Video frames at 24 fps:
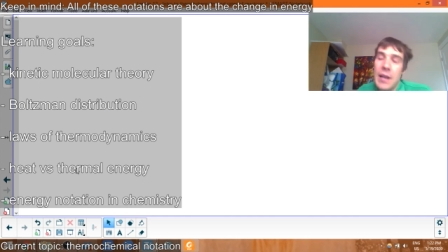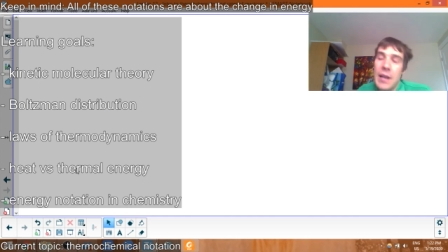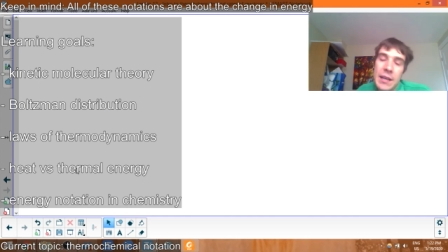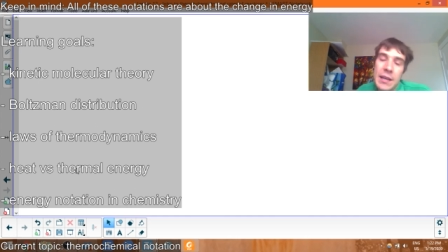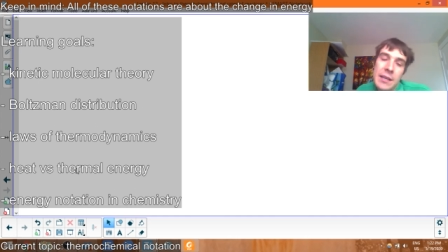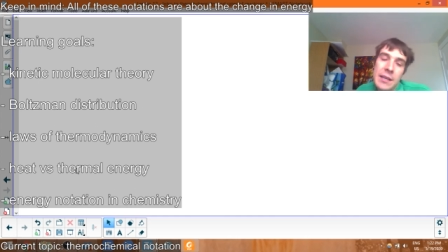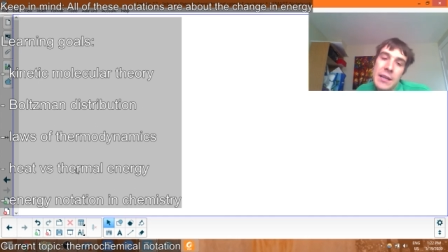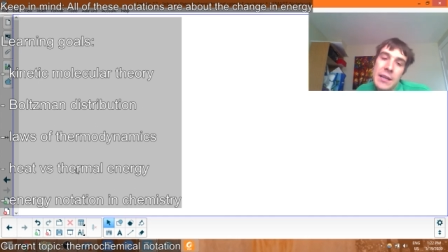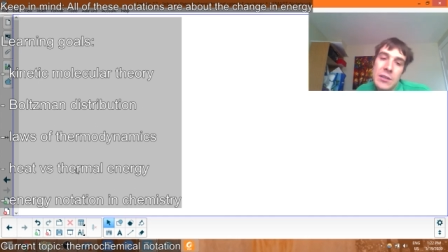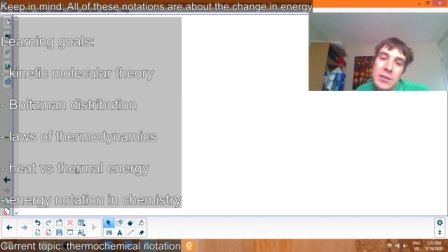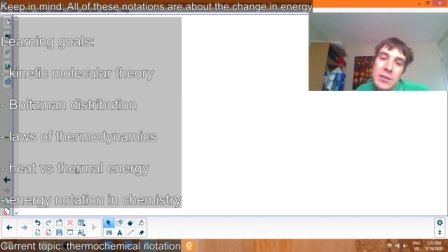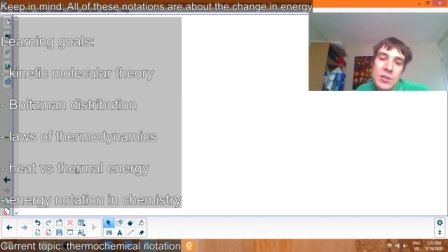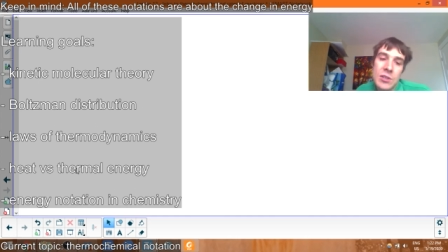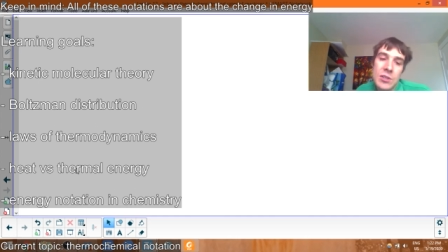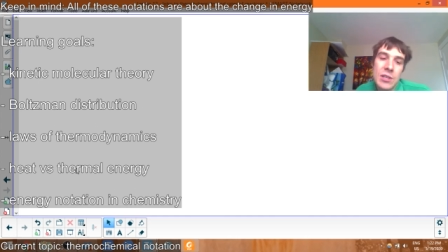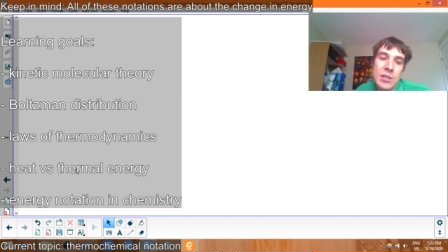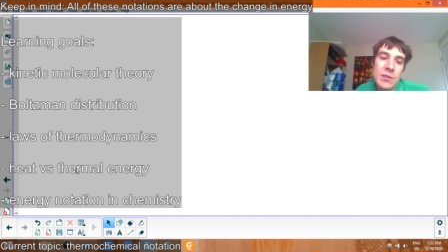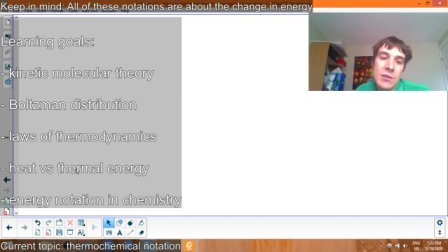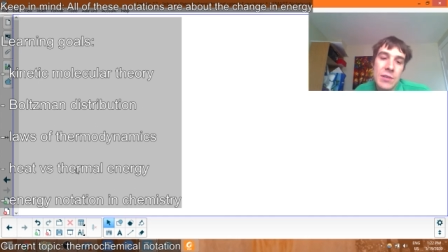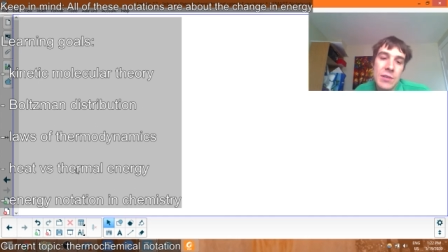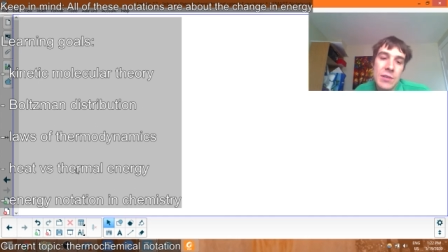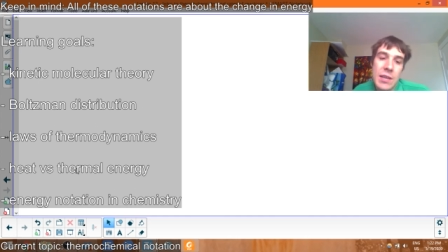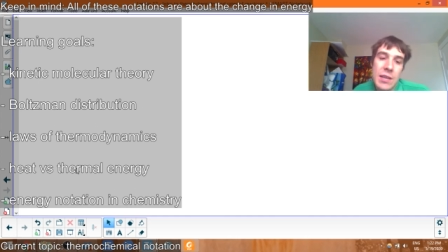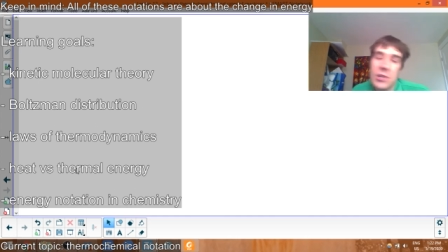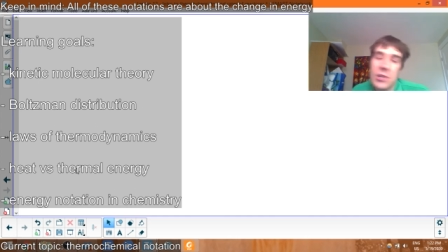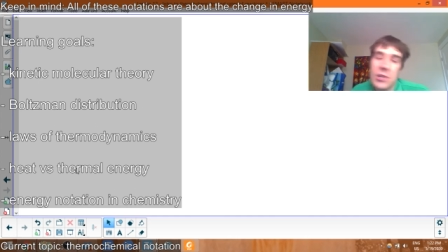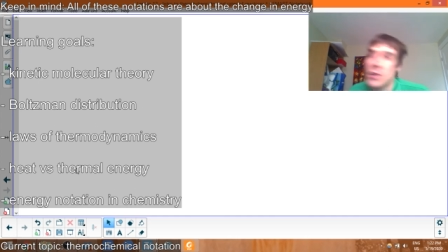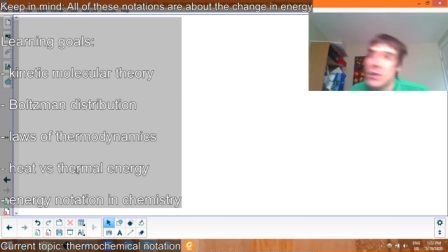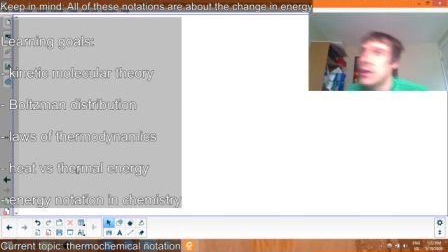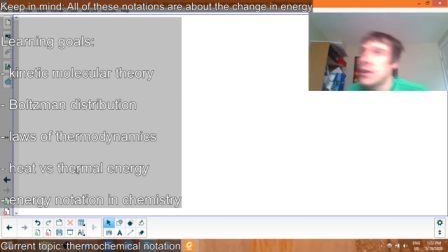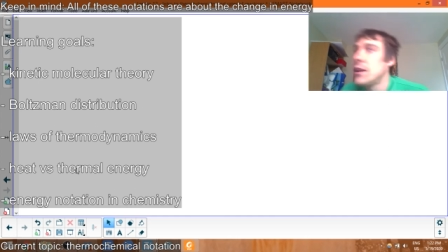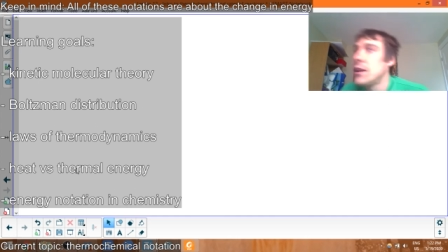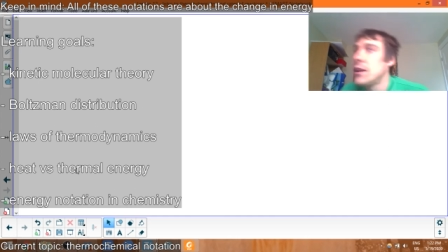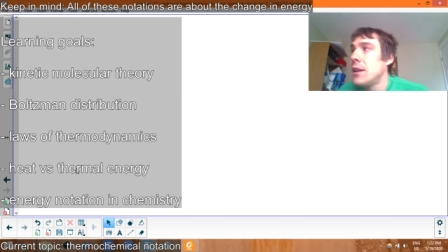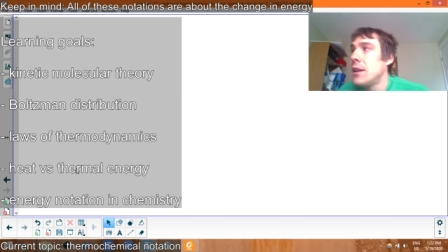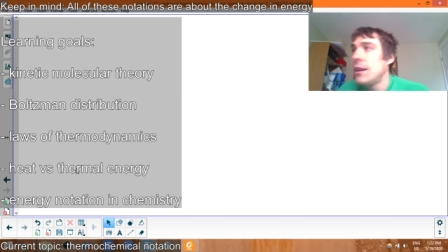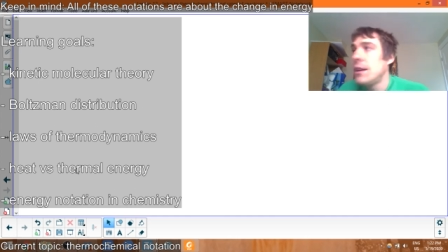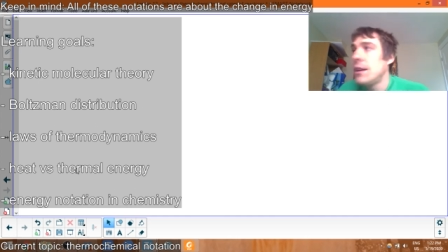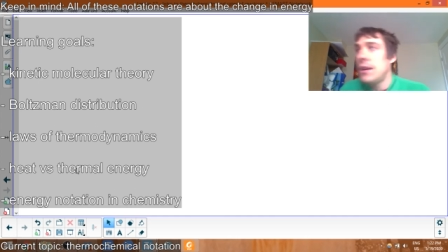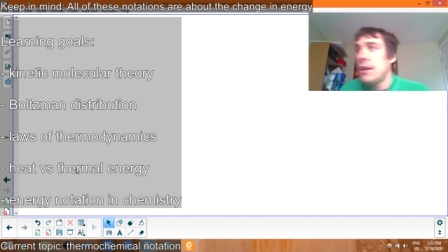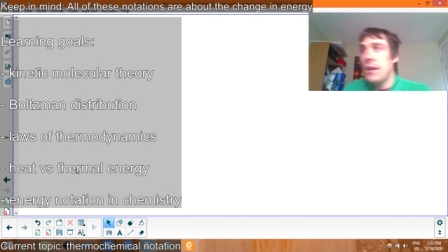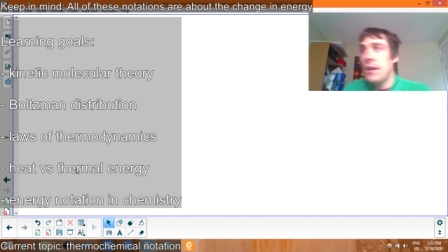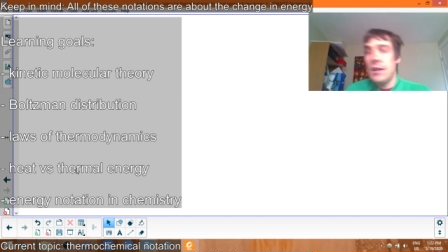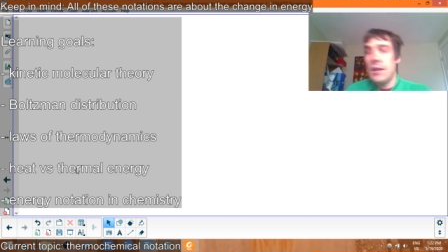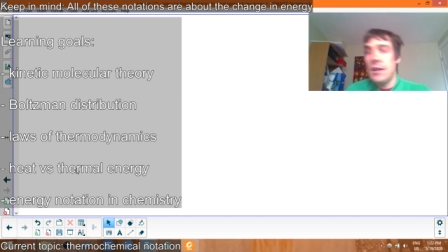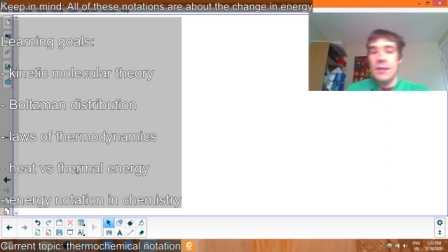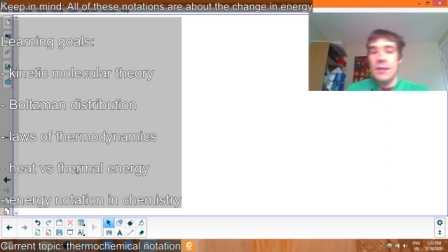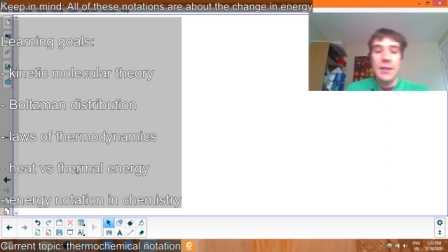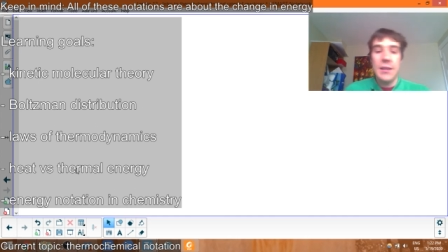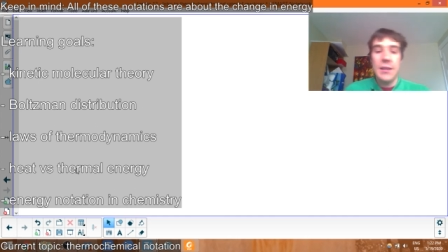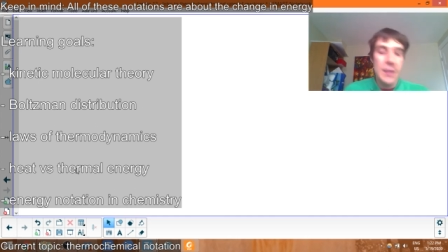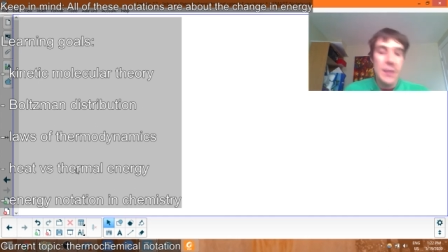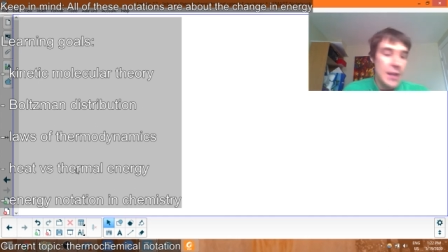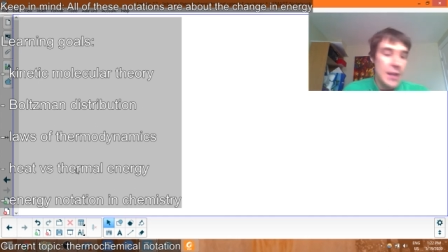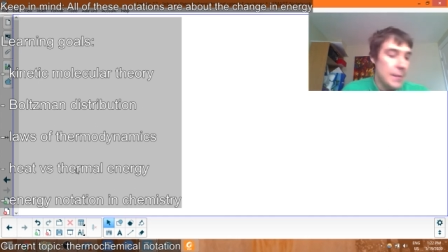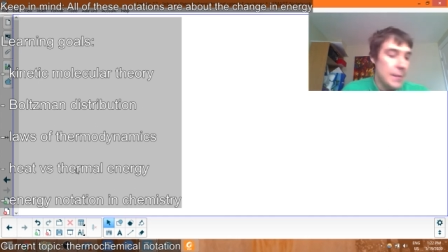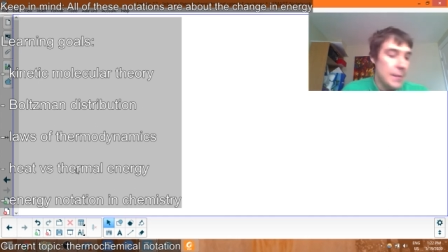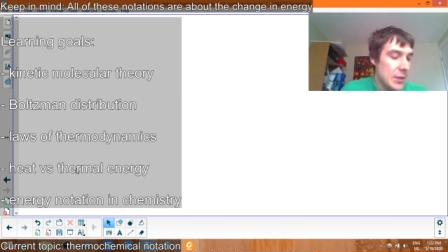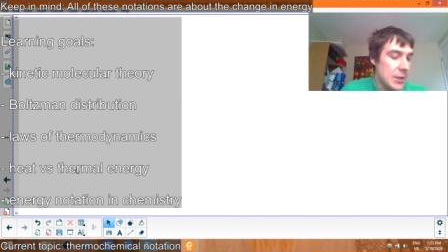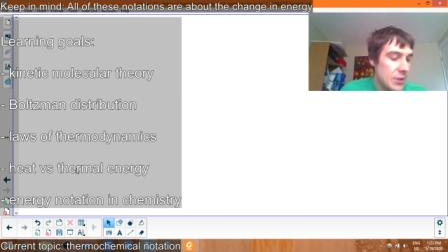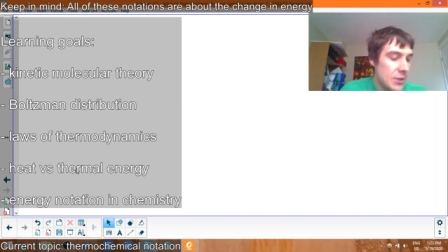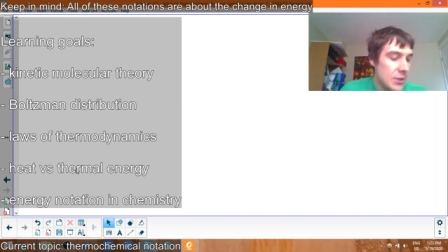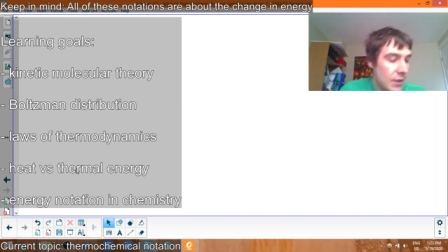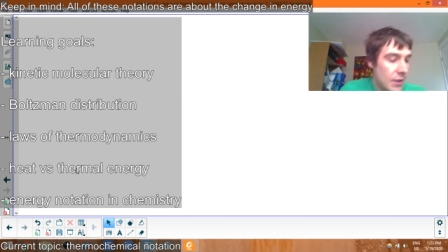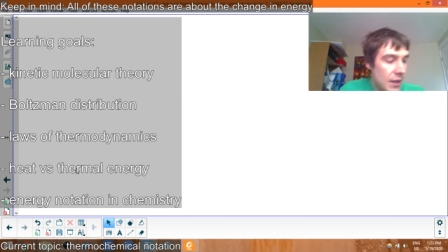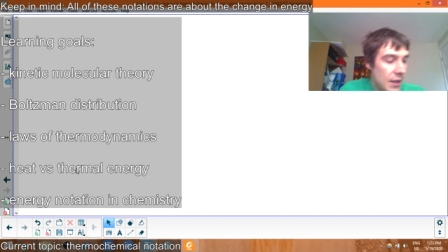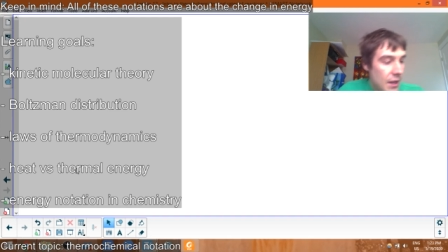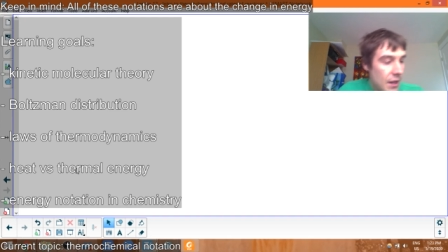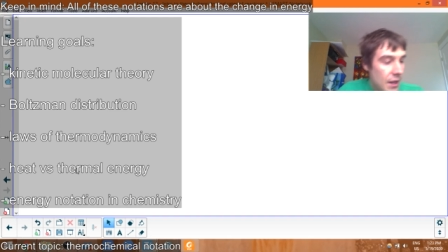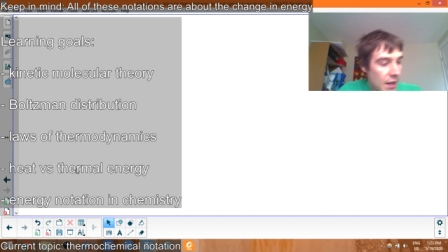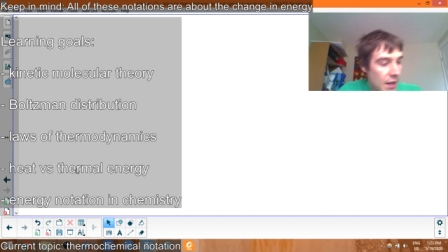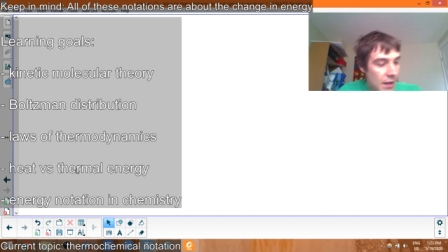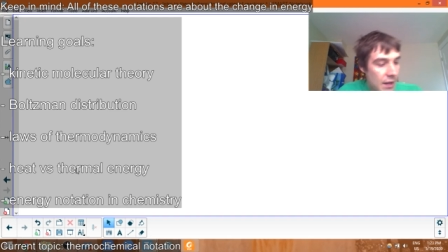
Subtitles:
And then energy notation in chemistry,